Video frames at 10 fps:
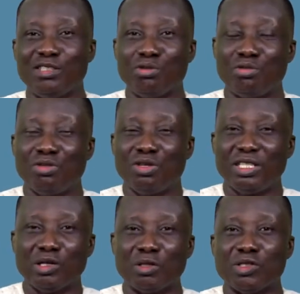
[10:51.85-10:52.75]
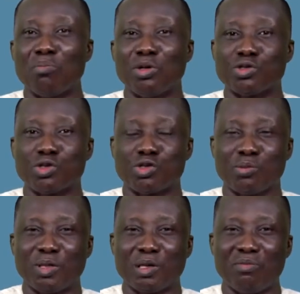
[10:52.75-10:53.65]
your muscles will
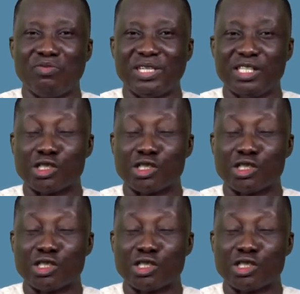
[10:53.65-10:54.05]
become very